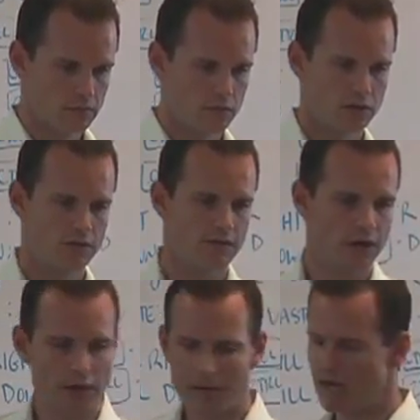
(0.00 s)
to the
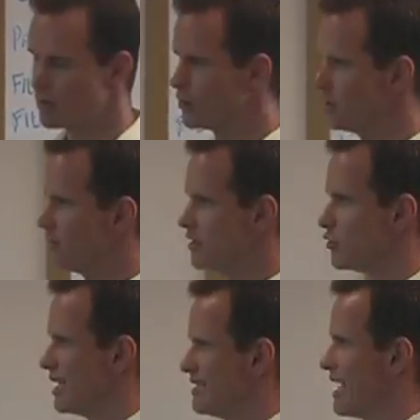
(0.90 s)
very bottom where you see
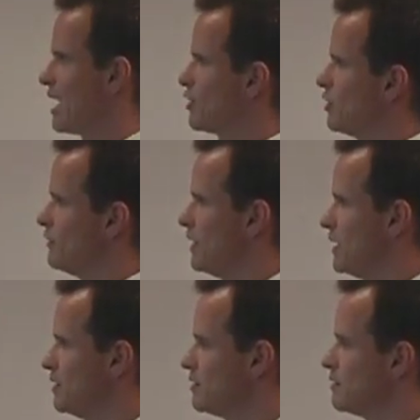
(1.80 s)
transaction
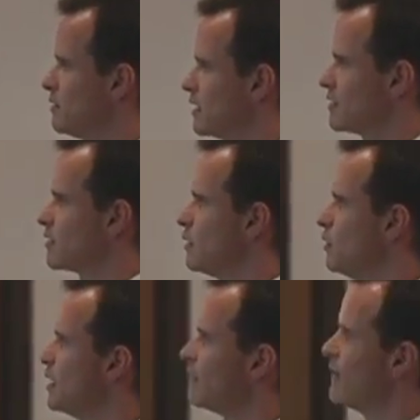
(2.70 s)
fees
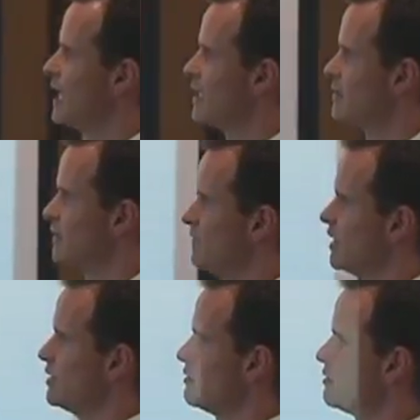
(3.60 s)
excluding financing
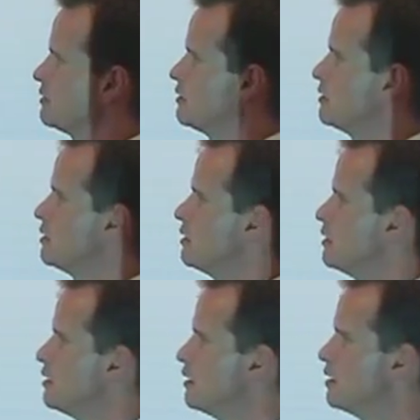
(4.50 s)
fees.
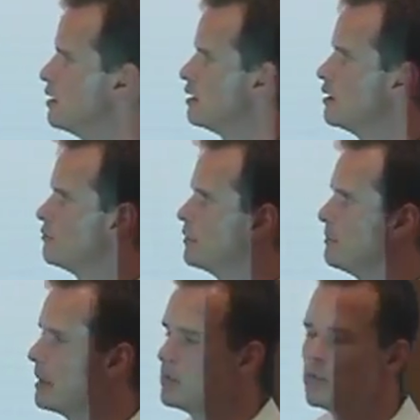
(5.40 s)

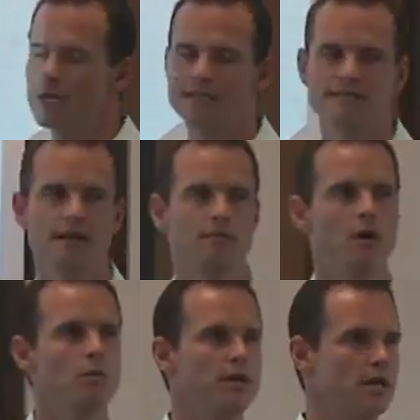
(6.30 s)
Remember what I said a
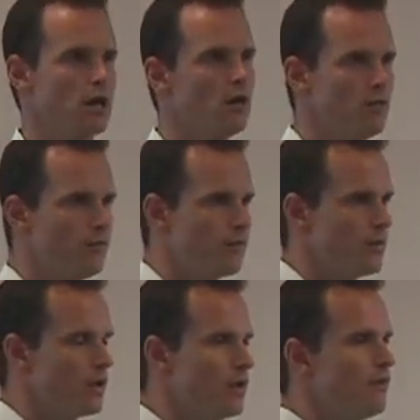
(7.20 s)
moment ago.
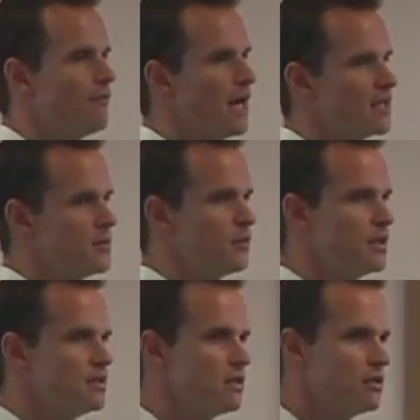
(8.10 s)
FASB
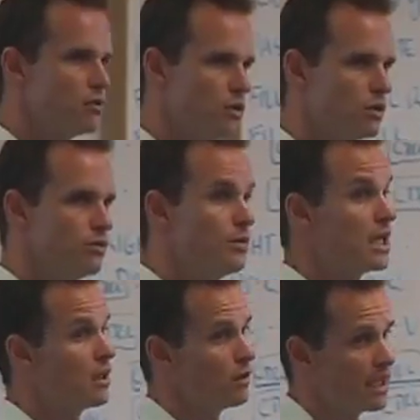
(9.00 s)
recently ruled we
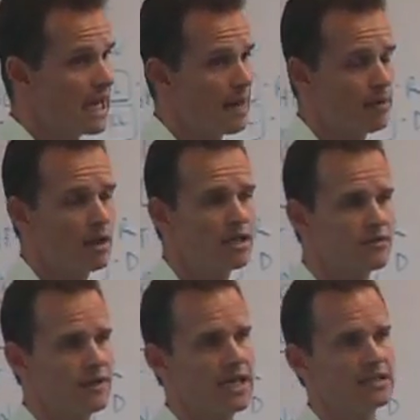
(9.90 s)
can only capitalize
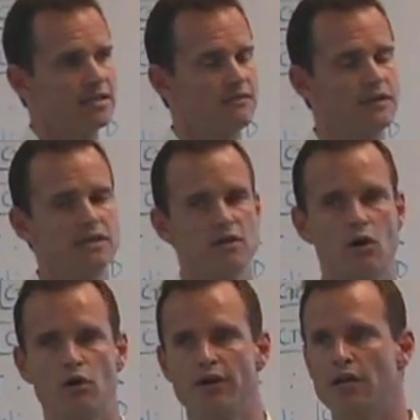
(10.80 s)
financing fees.
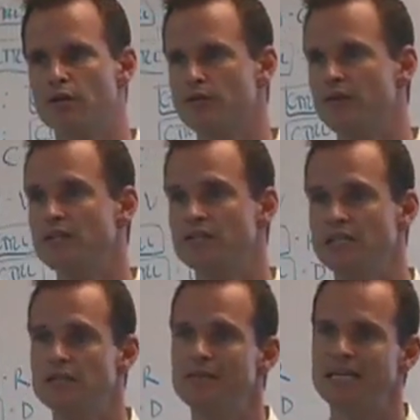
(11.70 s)
All the other fees
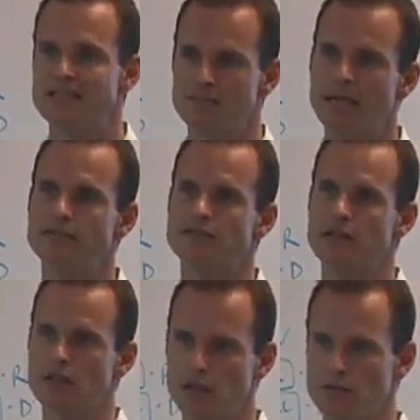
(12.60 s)
need to be expensed
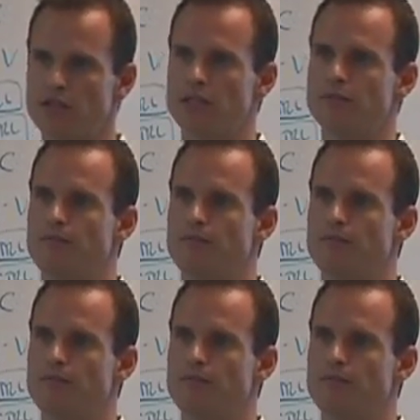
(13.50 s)
at closing.